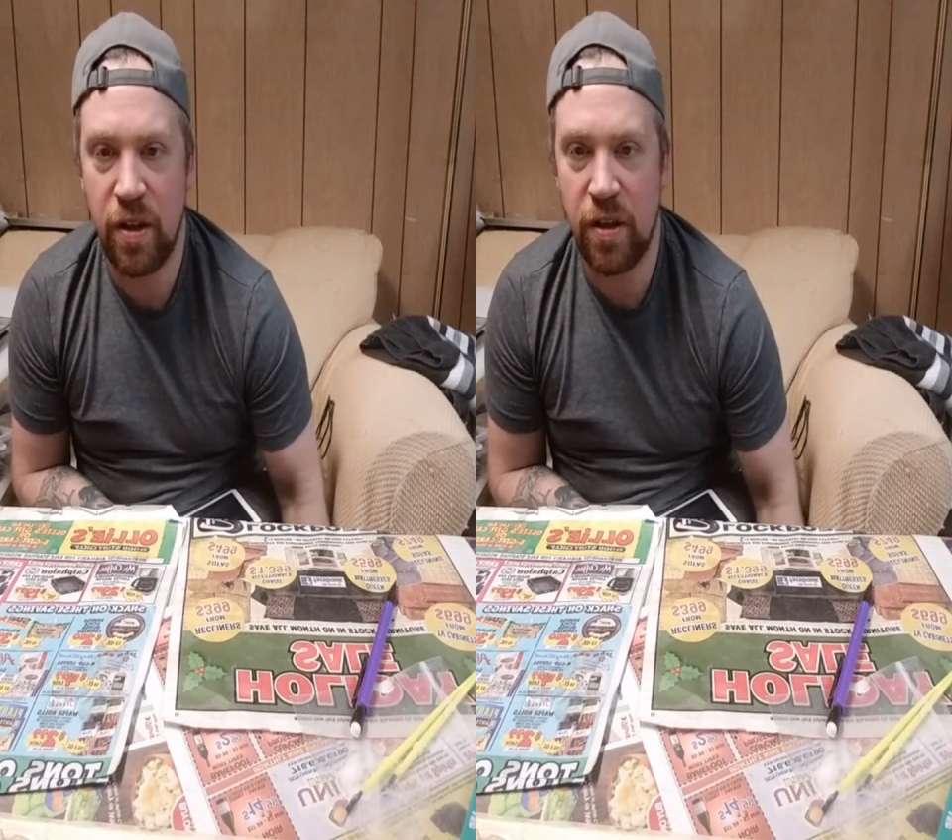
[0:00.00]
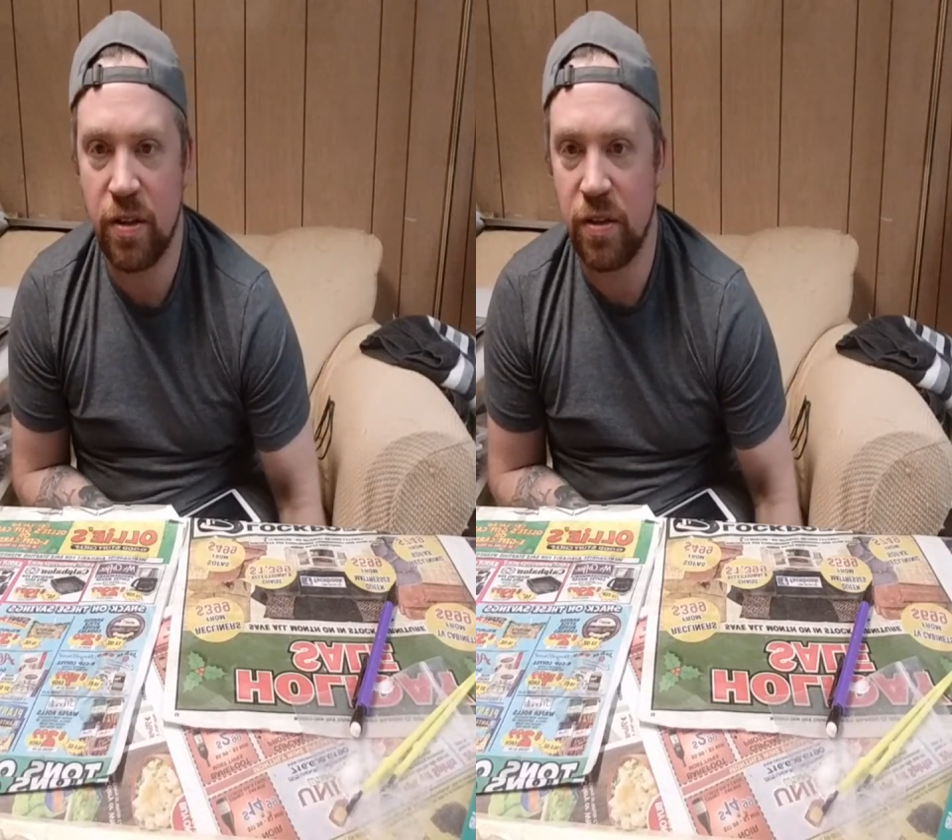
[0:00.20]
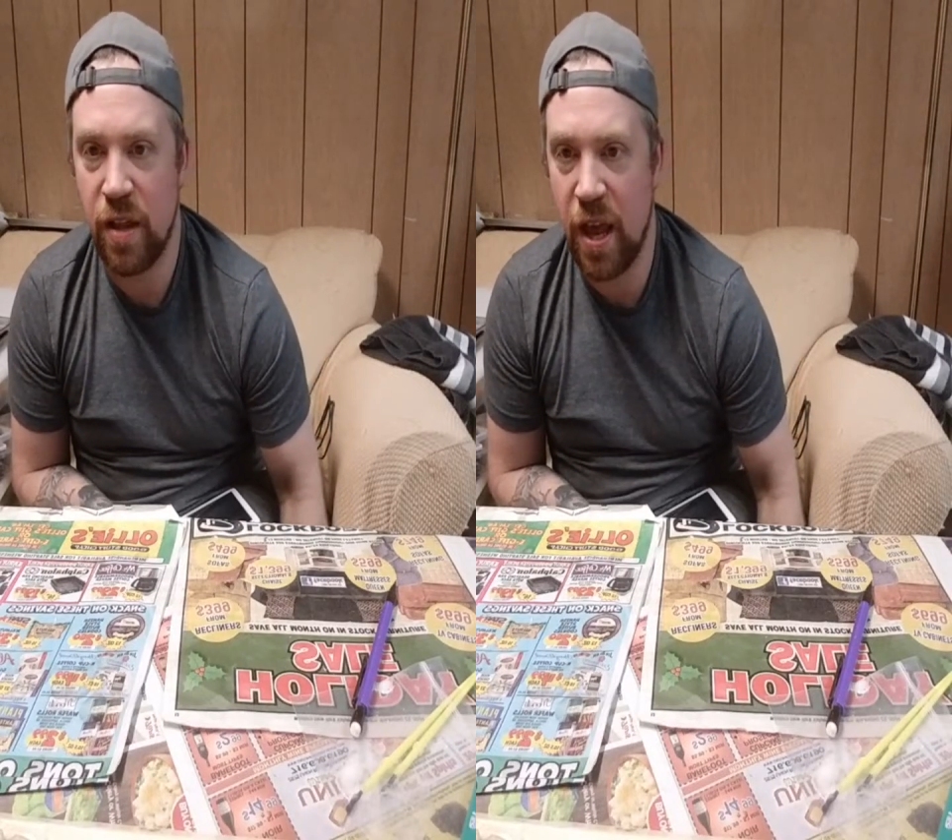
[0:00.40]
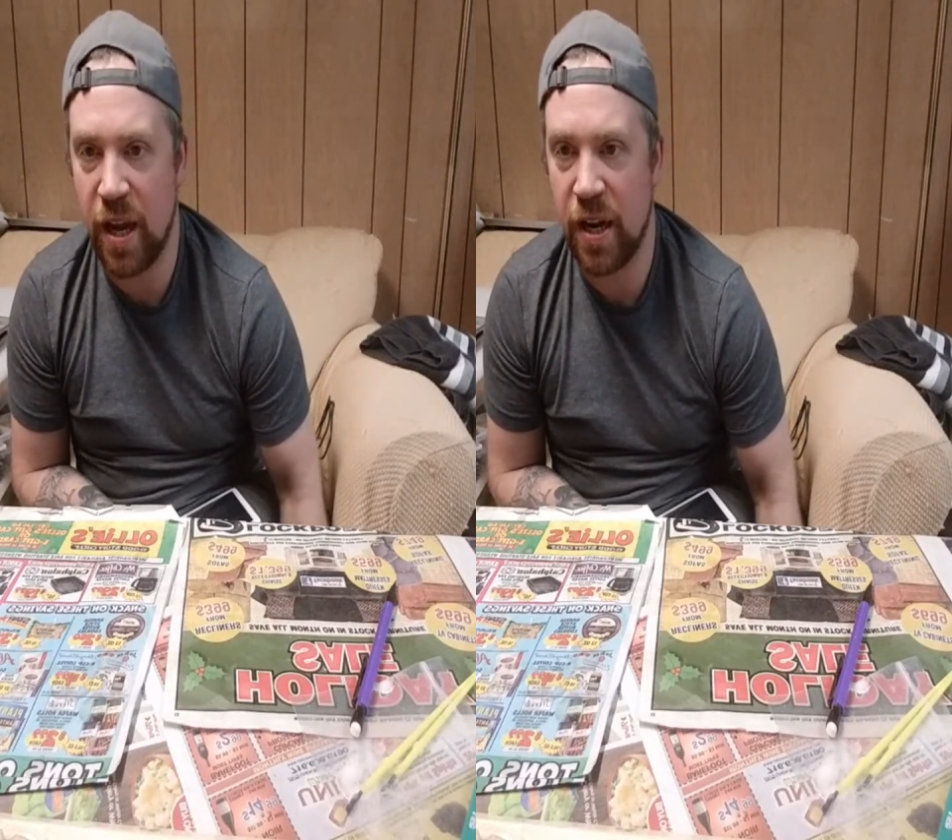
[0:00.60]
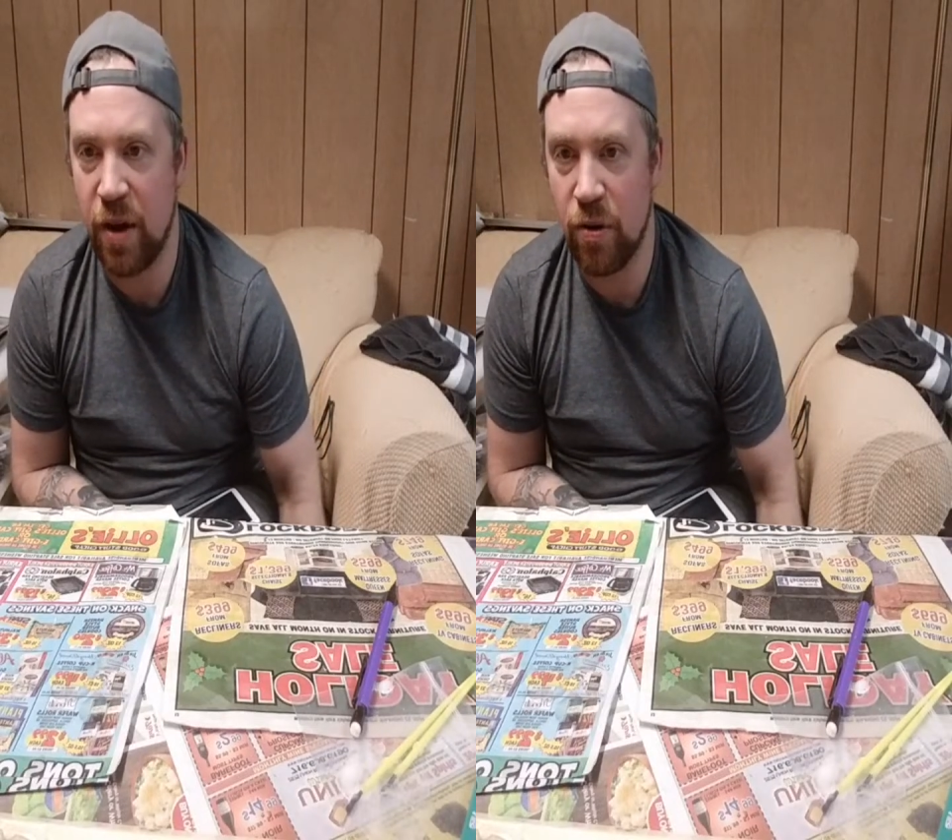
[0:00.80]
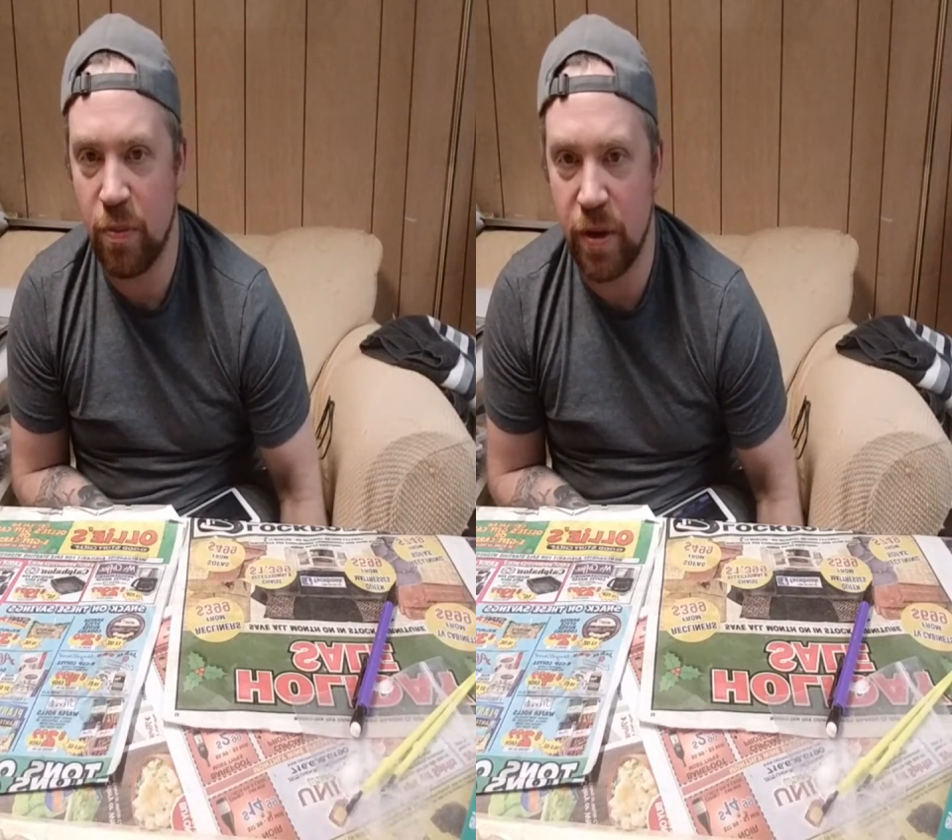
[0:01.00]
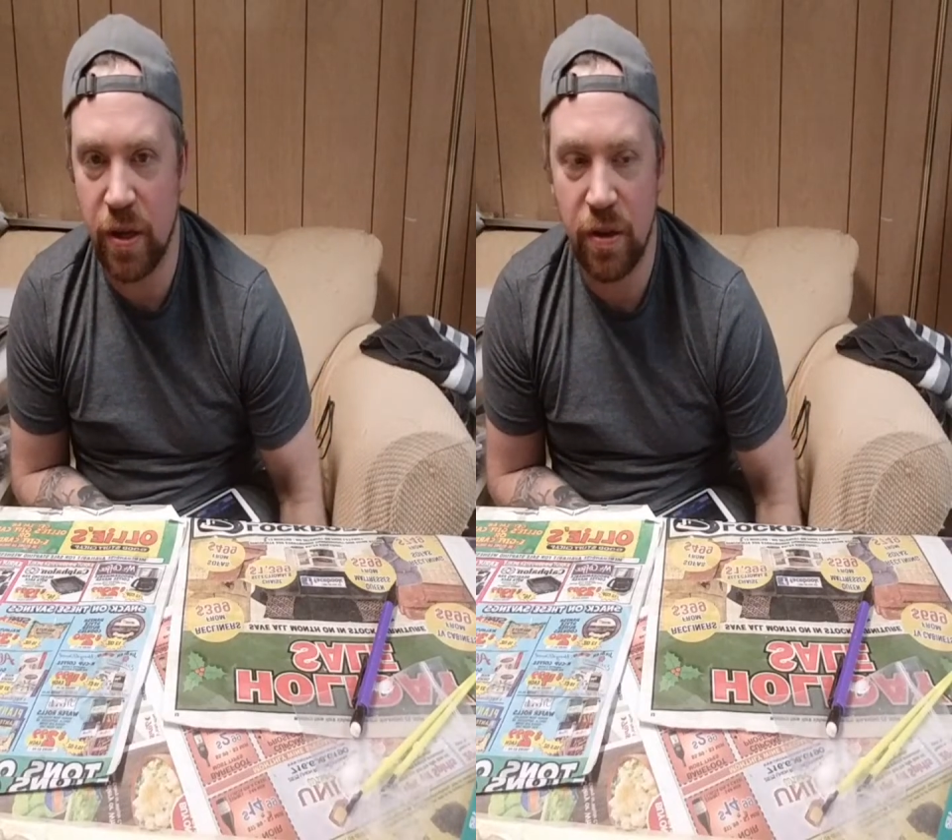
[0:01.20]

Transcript: and hanging out with me.